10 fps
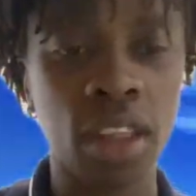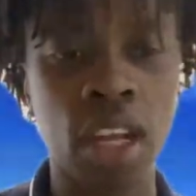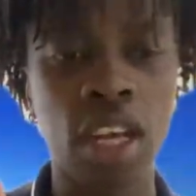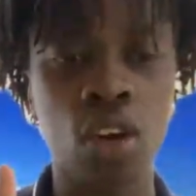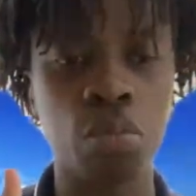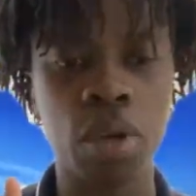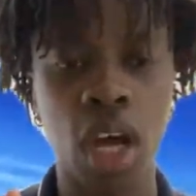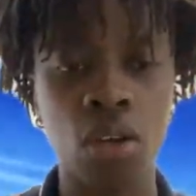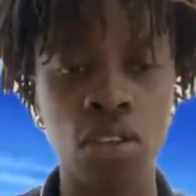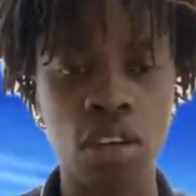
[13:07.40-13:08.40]
that cannot be
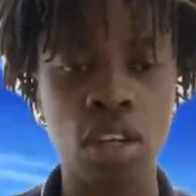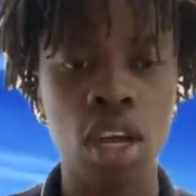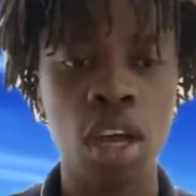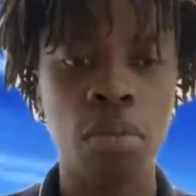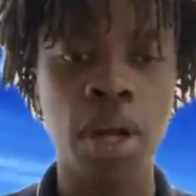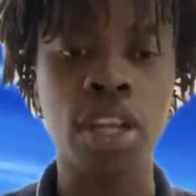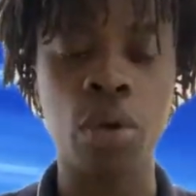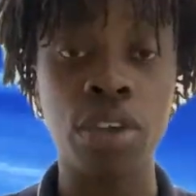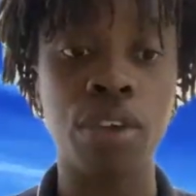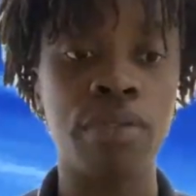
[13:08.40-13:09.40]
countered, but the
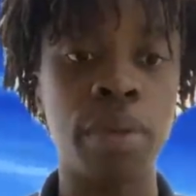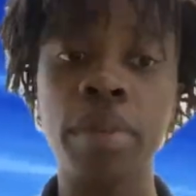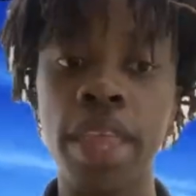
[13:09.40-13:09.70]
rest of them,